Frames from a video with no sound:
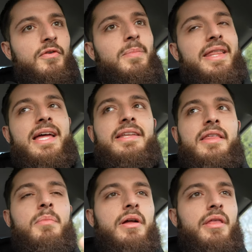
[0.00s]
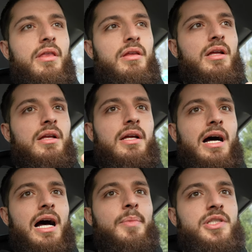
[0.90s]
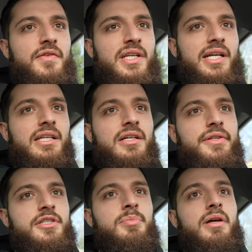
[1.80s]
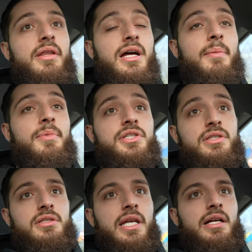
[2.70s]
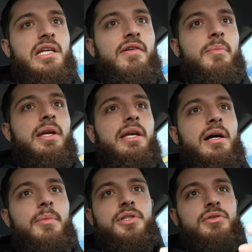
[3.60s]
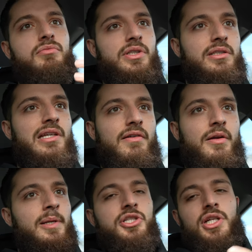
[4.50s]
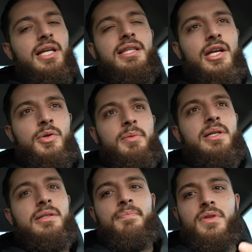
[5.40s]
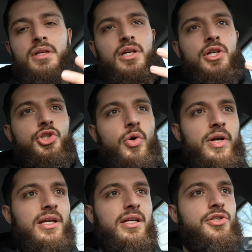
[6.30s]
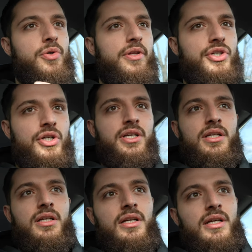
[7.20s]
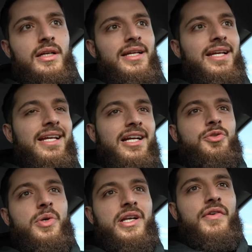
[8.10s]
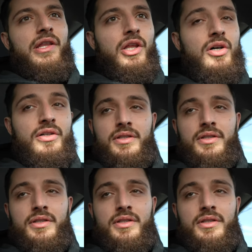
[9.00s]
by the end of the month. How much stuff did I get done this month? How much sales have I made? How much reels have I made? Shit like that, you know what I mean? Enjoy it, enjoy the journey, because we're in it for the long